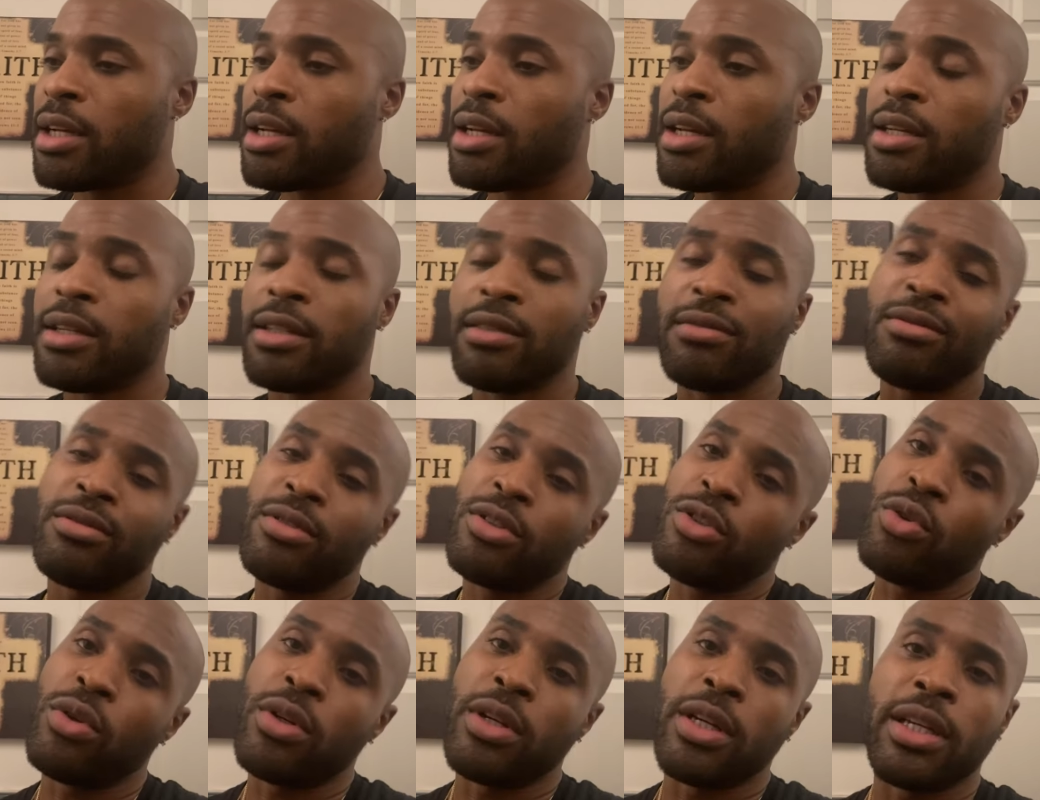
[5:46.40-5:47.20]

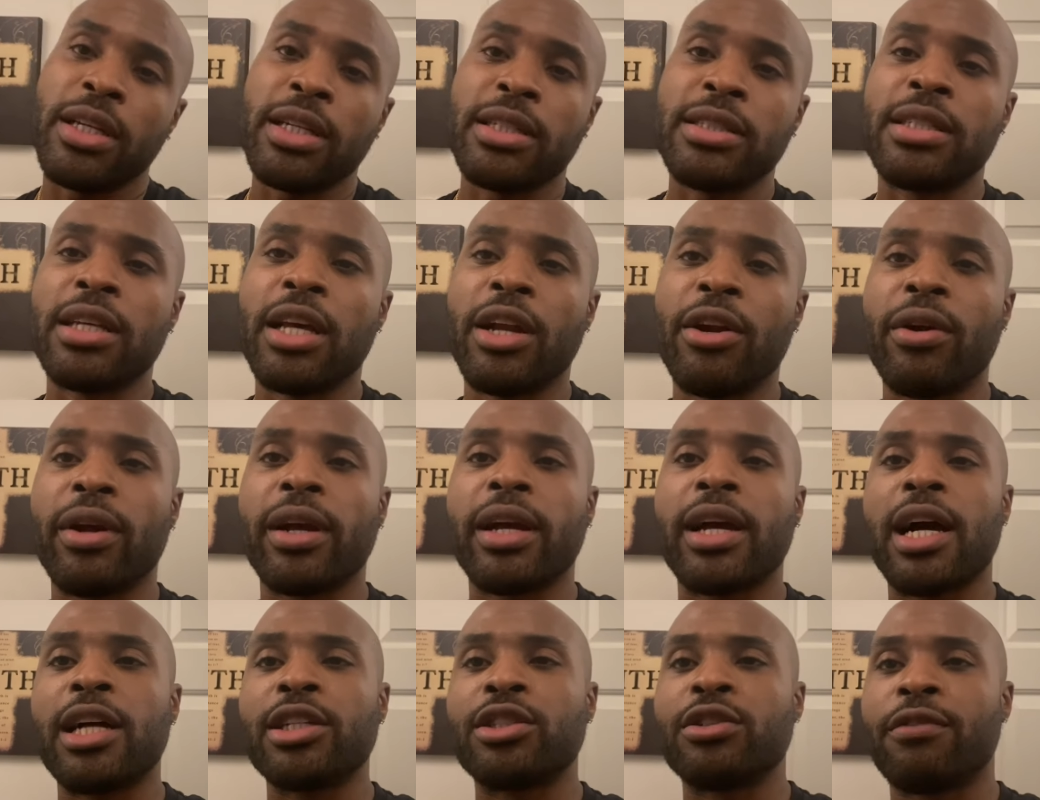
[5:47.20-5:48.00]
You can consider it
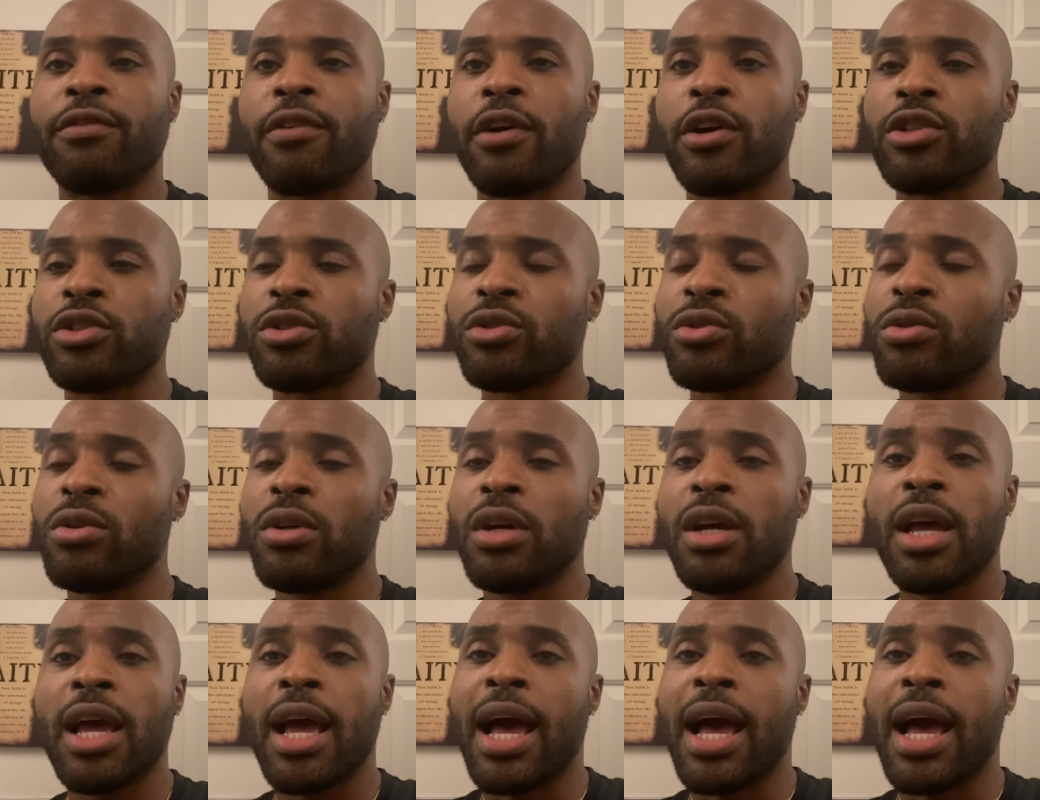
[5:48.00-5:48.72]
controversial.